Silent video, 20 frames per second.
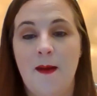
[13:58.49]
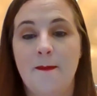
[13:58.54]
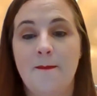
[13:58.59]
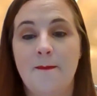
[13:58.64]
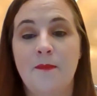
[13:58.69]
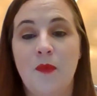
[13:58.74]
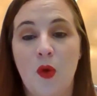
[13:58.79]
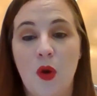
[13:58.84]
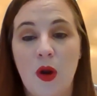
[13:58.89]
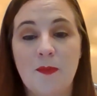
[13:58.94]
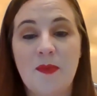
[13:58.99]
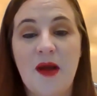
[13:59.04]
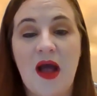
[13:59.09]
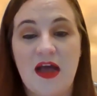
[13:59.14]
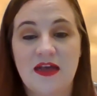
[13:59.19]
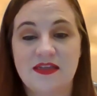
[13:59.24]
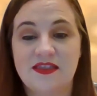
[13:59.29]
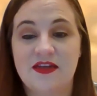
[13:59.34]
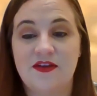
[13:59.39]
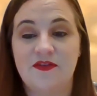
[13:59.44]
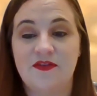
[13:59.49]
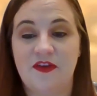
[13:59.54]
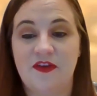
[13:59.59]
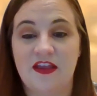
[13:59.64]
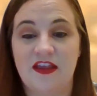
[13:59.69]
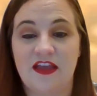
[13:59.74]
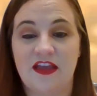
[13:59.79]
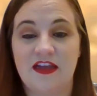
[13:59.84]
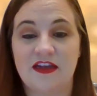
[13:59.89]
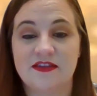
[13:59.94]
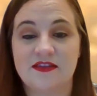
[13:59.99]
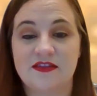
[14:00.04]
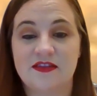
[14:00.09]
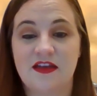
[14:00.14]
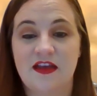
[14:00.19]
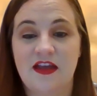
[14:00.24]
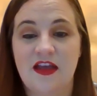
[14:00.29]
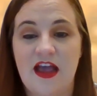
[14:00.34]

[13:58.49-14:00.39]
more positive feelings,